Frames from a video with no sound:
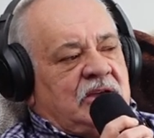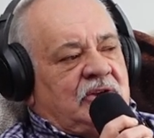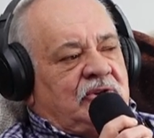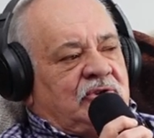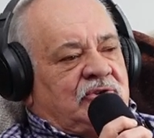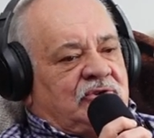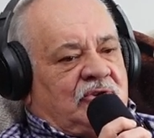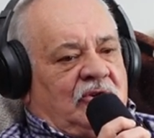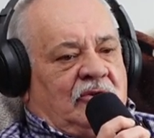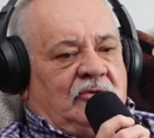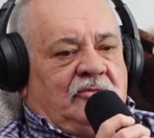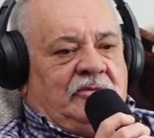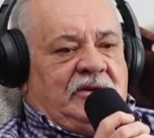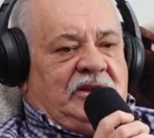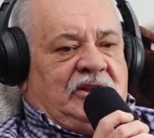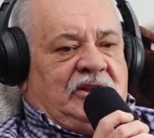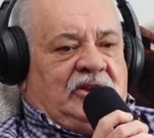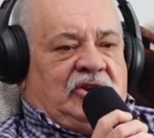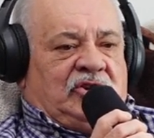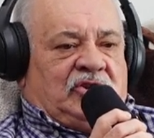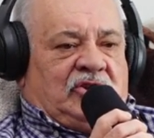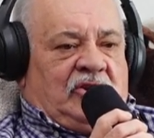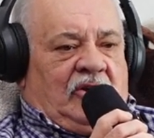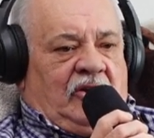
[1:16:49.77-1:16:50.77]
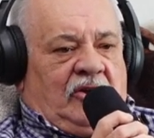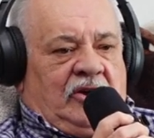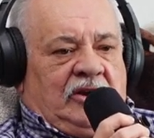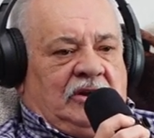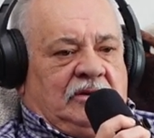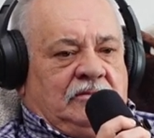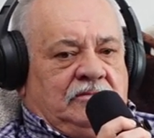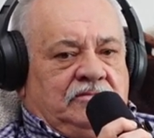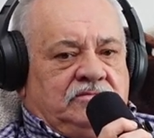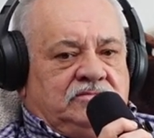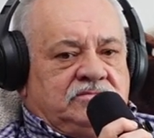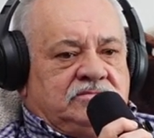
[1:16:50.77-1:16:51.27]
So we
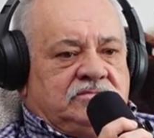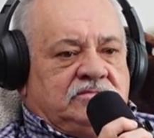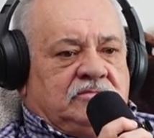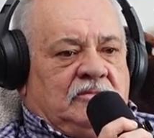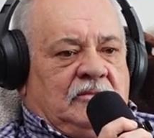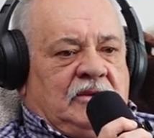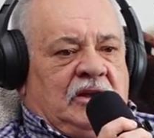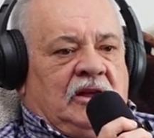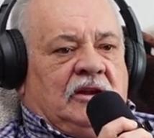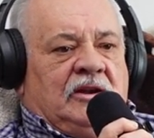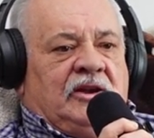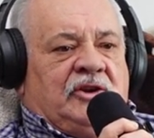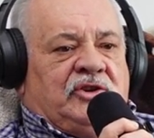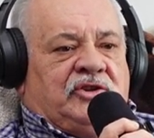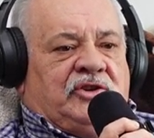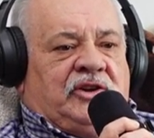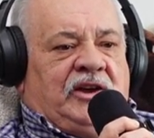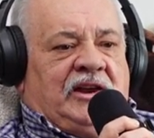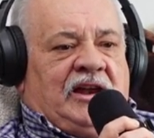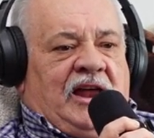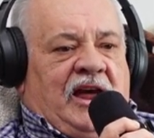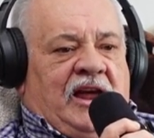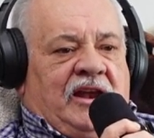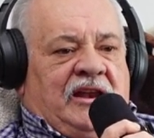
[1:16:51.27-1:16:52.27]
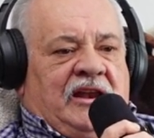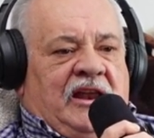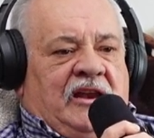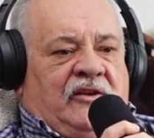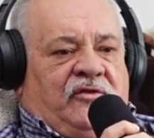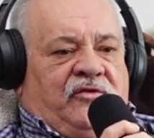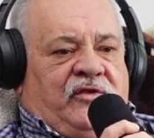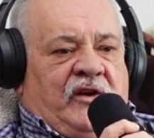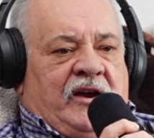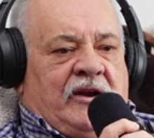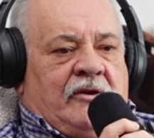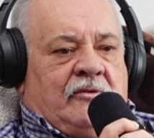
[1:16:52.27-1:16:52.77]
decided, well, let's get on that
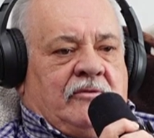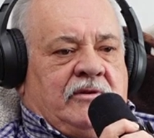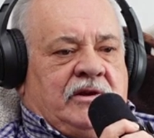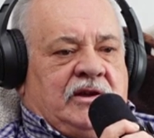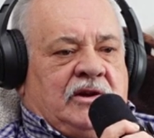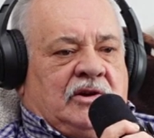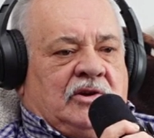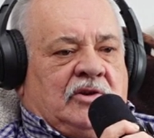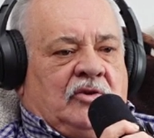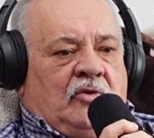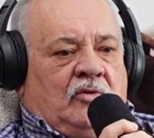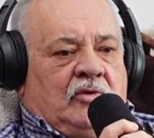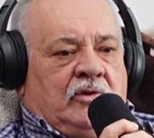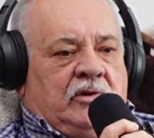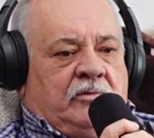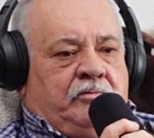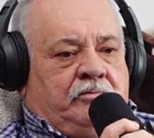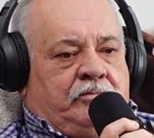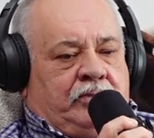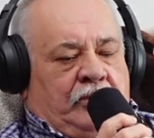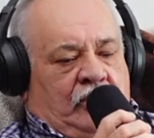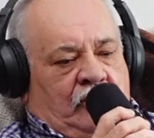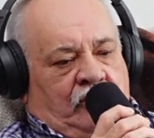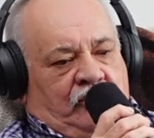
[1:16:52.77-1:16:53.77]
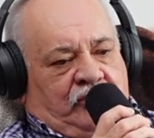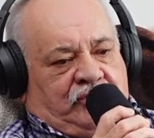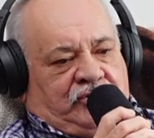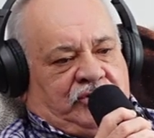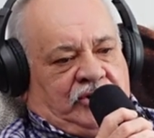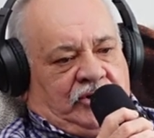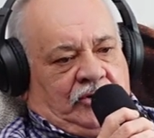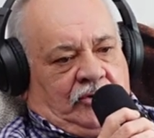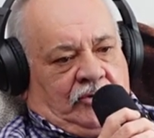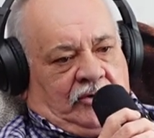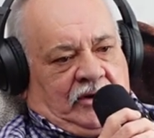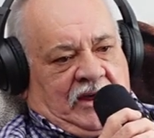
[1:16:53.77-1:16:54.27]
ferry and go to
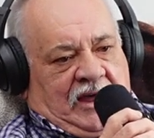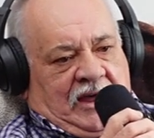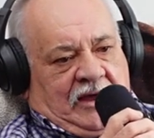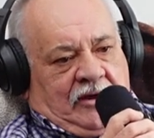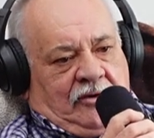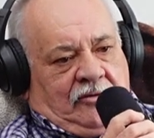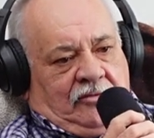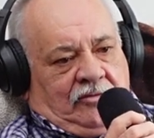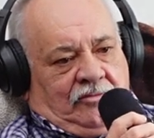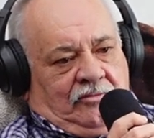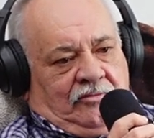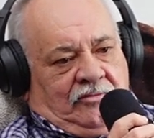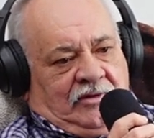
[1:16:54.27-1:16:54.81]
Bergio now.